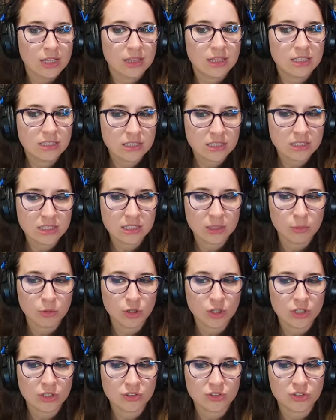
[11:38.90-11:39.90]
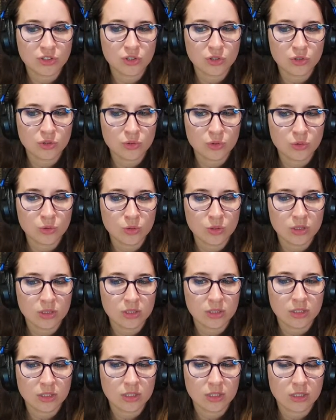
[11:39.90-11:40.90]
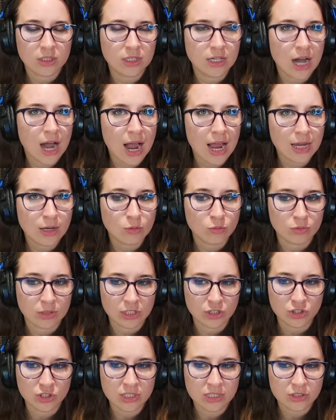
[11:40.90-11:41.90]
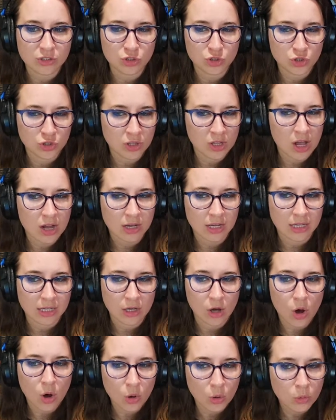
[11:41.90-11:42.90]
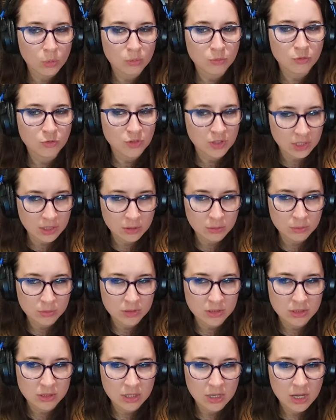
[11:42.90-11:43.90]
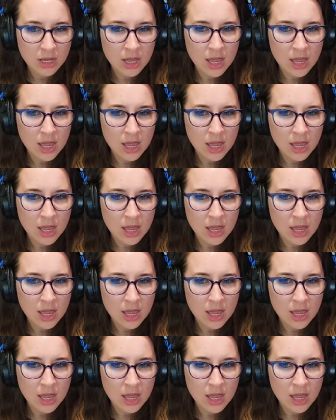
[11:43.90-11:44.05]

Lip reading: This is similar to Guy Ritchie's Sherlock Holmes films.